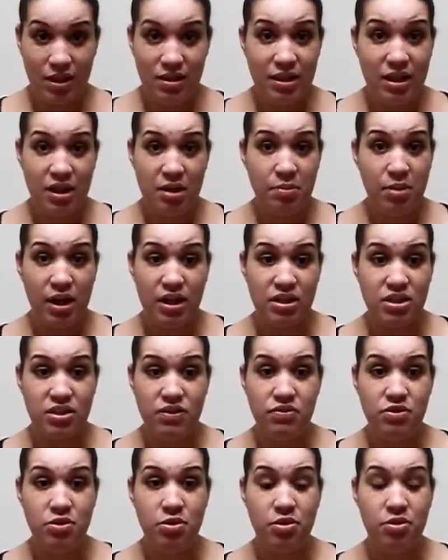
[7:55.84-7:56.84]
like a box
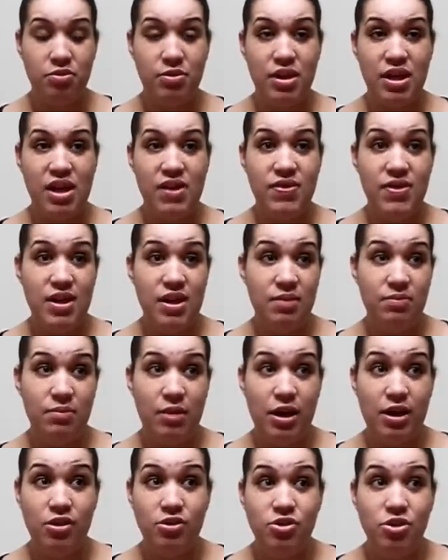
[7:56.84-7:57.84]
of 2 or 3, and then
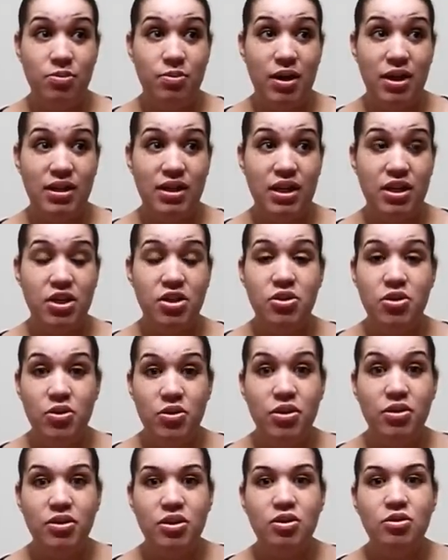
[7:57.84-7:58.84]
I also bought like
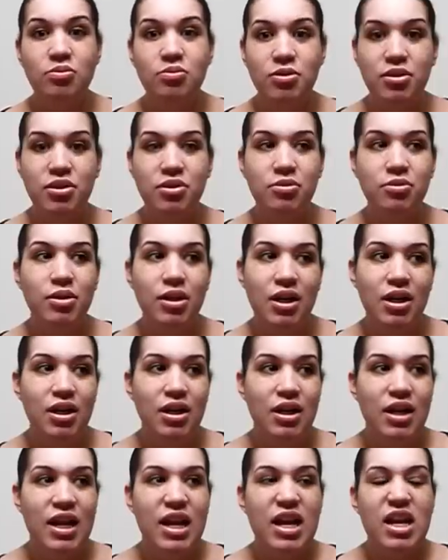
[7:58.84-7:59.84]
the little blue
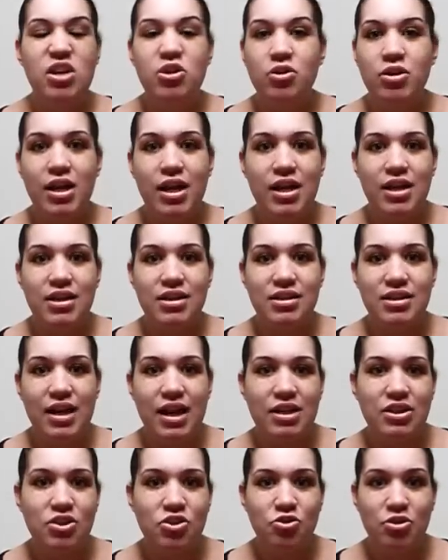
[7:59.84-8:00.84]
internet
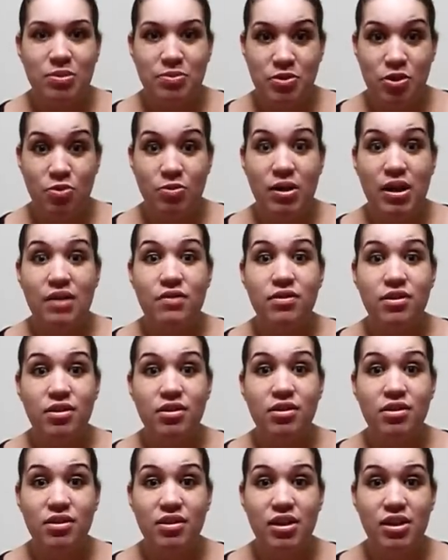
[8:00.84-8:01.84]
test strips or
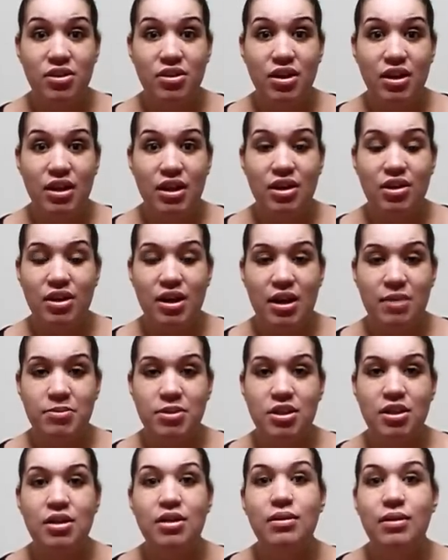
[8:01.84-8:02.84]
whatever that you can get on
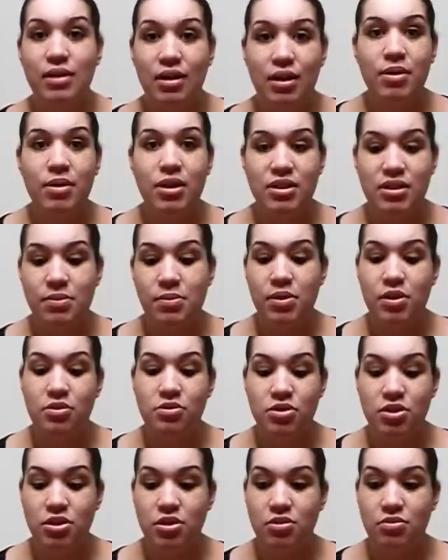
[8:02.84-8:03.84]
Amazon. bought some of
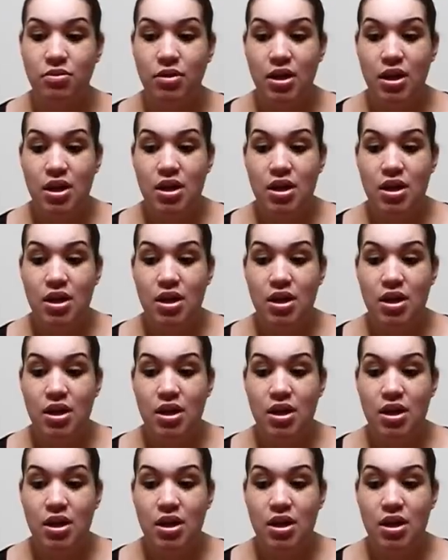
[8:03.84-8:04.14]
those too.